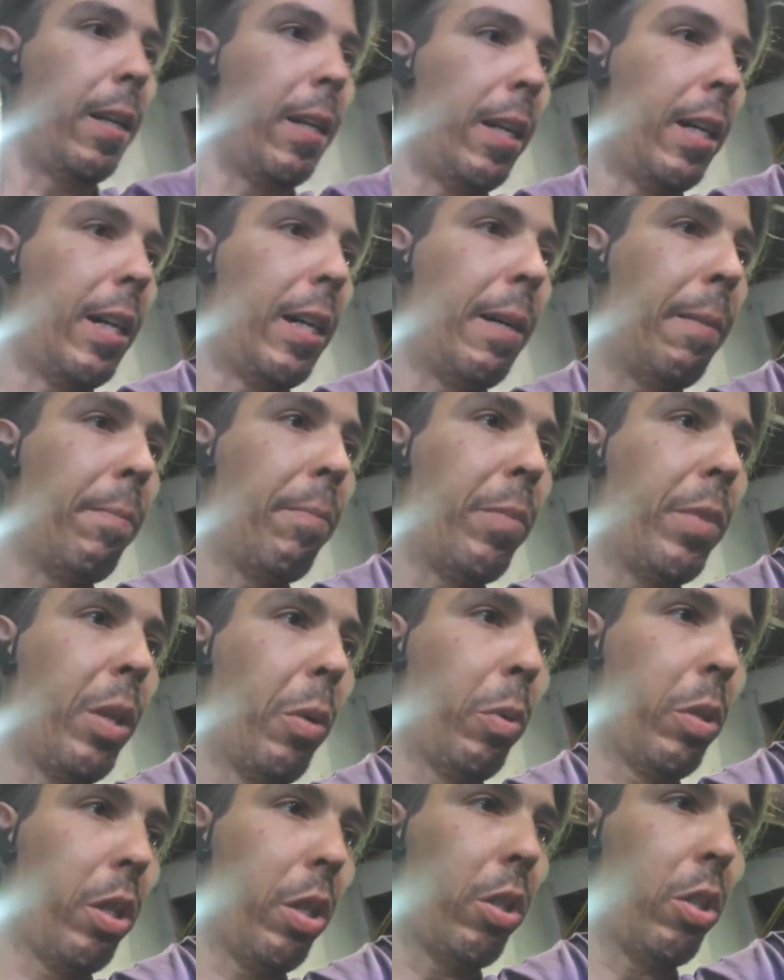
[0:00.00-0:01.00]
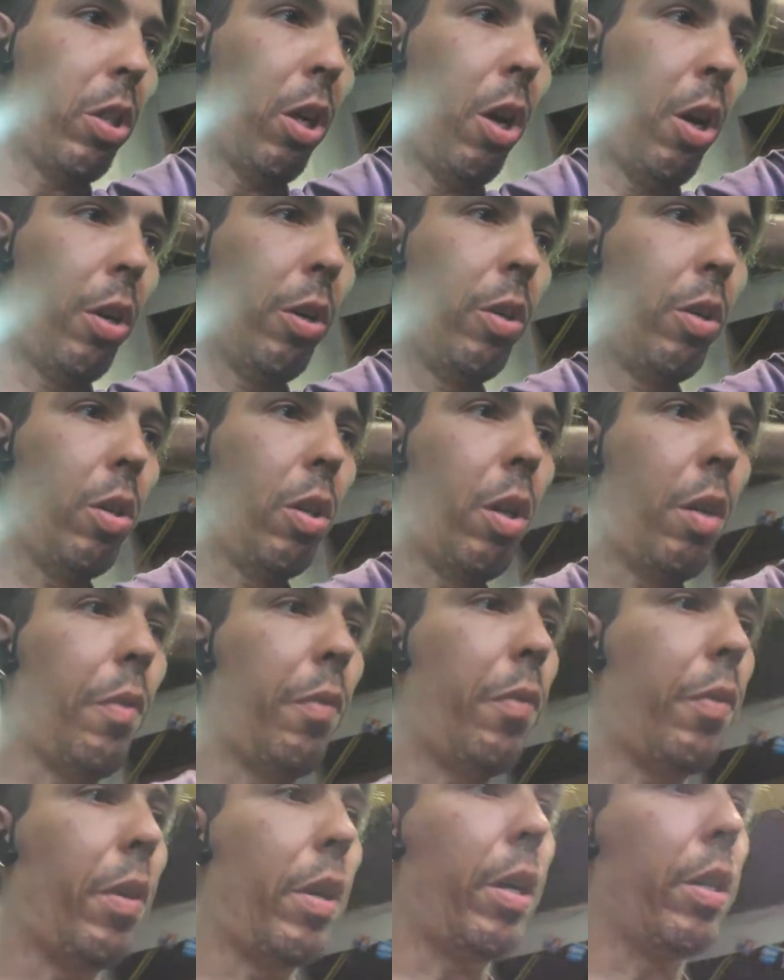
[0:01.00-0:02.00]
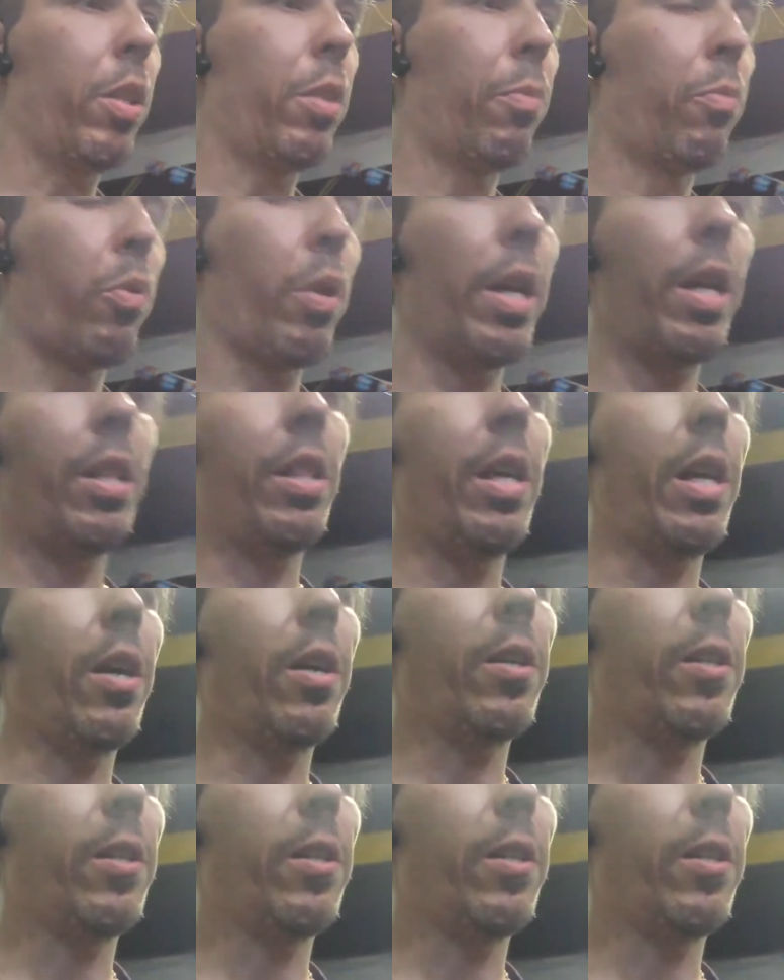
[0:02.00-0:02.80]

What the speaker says: There was a ton of debris in there.